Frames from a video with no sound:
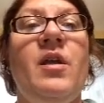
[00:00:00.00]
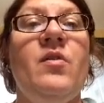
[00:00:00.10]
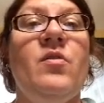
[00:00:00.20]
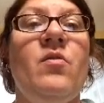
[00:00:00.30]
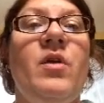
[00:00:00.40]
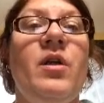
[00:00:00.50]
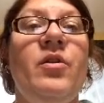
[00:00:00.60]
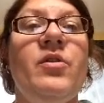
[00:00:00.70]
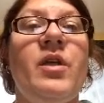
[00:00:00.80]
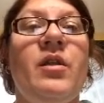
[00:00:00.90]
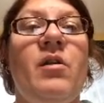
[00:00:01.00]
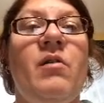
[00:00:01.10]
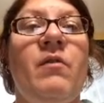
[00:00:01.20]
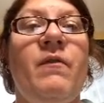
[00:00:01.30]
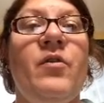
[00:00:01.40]
So it looks like they're
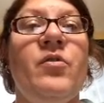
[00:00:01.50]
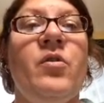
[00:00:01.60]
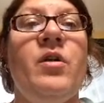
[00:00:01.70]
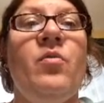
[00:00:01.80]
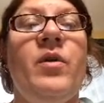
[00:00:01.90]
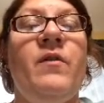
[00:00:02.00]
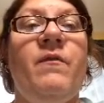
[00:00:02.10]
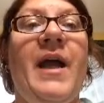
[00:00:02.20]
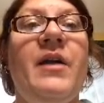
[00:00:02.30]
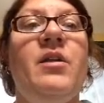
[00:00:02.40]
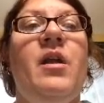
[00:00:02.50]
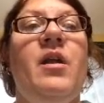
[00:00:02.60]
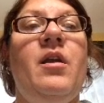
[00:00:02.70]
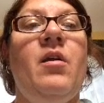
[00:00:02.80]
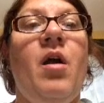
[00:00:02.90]
in reverse order, when in fact
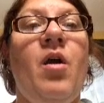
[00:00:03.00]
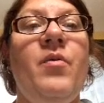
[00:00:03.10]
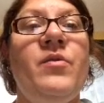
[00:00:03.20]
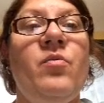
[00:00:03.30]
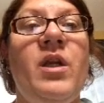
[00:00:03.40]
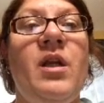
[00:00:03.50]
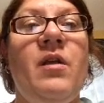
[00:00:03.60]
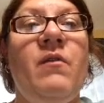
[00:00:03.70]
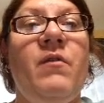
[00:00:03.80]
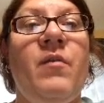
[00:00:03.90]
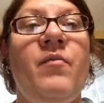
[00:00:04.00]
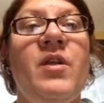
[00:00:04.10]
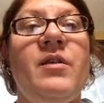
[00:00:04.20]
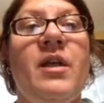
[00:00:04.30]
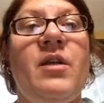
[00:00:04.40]
you're always reading from
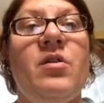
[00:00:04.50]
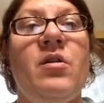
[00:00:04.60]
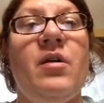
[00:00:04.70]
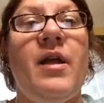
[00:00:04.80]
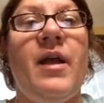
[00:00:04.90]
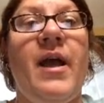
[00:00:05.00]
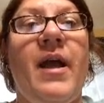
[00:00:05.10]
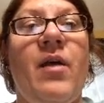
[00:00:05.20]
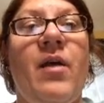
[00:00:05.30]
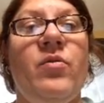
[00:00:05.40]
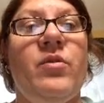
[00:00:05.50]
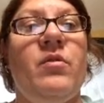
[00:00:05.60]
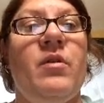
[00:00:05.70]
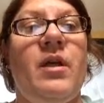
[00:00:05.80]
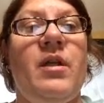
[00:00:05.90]
the center out.
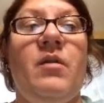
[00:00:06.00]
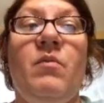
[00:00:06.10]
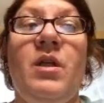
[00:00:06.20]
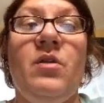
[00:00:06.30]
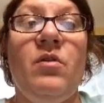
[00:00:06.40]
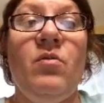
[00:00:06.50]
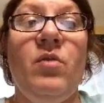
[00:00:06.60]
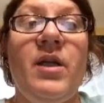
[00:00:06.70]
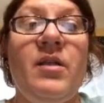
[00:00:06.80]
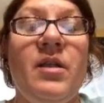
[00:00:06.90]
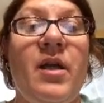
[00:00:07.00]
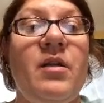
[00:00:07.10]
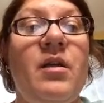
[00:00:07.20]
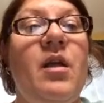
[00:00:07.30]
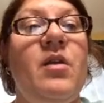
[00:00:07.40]
I didn't mean to erase
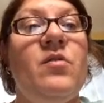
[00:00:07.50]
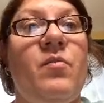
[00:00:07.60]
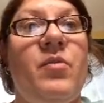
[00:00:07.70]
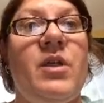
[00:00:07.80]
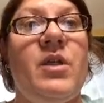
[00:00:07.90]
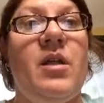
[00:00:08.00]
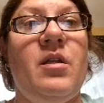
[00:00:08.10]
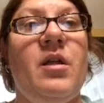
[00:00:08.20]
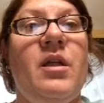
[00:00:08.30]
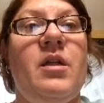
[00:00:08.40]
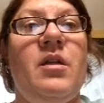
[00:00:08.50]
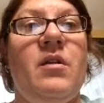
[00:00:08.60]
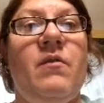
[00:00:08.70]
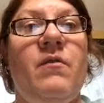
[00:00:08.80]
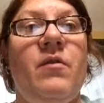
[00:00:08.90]
that, so pretend that I
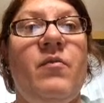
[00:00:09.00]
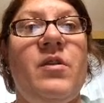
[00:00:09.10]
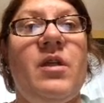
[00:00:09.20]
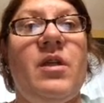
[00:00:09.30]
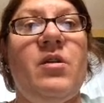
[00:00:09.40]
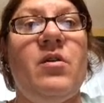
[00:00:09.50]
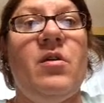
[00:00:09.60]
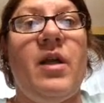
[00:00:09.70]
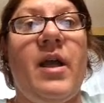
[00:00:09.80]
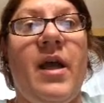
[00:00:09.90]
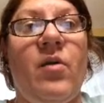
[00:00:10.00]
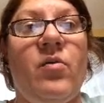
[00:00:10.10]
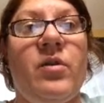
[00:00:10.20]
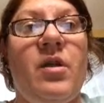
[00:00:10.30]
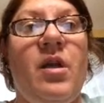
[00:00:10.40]
didn't. From the center
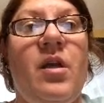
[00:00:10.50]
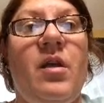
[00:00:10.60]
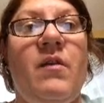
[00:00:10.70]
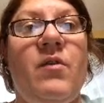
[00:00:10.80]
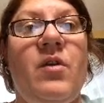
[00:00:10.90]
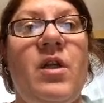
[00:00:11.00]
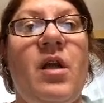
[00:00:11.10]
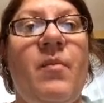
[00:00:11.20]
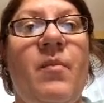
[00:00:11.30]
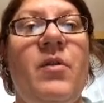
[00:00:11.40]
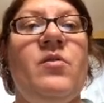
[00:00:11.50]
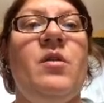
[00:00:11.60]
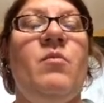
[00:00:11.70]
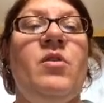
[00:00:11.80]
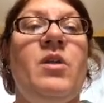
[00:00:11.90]
out. If you need to copy those
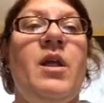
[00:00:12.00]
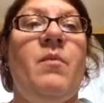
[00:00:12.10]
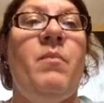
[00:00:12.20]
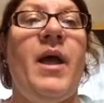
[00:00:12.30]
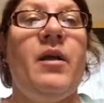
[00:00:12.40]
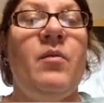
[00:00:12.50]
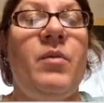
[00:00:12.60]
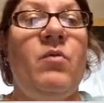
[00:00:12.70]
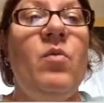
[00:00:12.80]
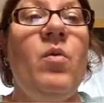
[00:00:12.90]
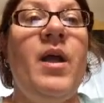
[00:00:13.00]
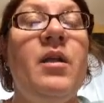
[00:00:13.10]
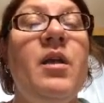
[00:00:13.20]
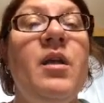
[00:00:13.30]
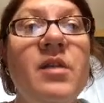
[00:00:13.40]
numbers again, back up and
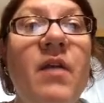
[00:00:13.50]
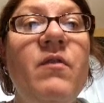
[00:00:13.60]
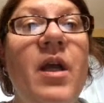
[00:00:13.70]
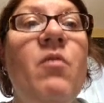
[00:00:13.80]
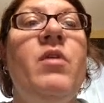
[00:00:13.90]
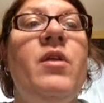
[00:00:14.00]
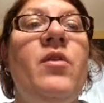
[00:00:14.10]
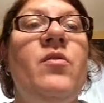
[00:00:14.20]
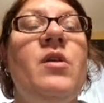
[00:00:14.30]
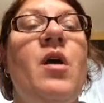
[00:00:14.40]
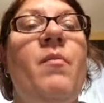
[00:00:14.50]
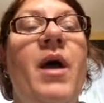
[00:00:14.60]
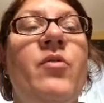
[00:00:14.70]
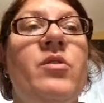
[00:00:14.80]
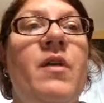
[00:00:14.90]
rewind, because I've now written those
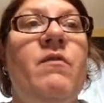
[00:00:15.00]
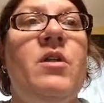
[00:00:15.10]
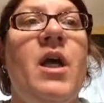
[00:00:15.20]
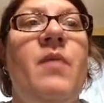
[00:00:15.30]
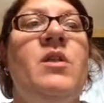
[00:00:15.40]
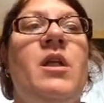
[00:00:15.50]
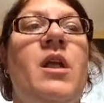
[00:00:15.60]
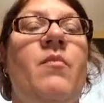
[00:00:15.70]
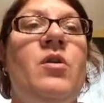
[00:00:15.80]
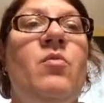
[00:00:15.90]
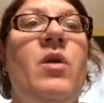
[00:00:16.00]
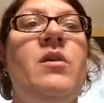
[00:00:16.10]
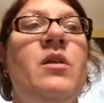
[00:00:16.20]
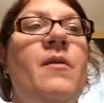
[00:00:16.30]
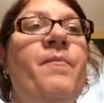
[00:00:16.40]
about 7 times and it kept
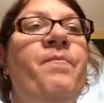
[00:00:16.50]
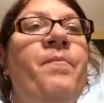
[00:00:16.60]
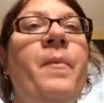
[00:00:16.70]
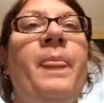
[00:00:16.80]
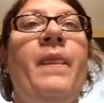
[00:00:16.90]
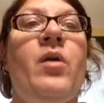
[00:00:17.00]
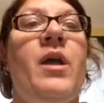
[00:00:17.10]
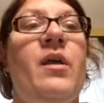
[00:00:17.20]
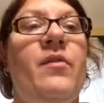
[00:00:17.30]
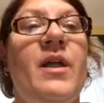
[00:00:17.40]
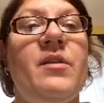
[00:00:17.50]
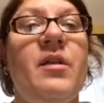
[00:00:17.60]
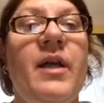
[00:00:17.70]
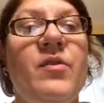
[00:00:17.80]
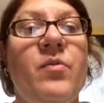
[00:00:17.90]
erasing. Okay, that's
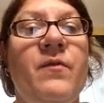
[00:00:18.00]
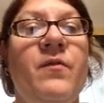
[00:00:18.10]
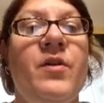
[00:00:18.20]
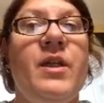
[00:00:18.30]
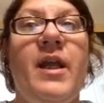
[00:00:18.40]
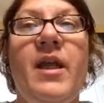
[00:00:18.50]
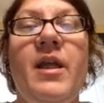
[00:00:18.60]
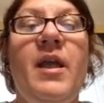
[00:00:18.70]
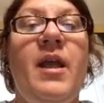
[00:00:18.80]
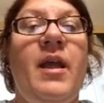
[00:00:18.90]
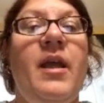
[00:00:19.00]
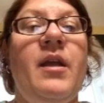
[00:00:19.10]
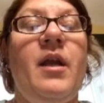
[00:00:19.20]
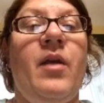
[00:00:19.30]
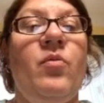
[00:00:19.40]
the last one for today,
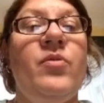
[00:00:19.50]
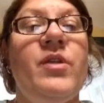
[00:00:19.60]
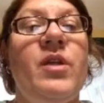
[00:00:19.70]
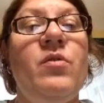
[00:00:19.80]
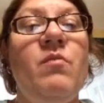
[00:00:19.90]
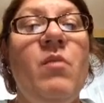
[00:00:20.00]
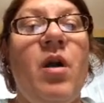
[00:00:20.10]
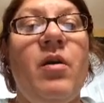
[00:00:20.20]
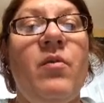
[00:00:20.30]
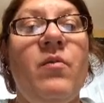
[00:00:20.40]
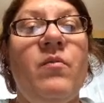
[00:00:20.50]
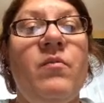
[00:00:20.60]
and I will see you tomorrow.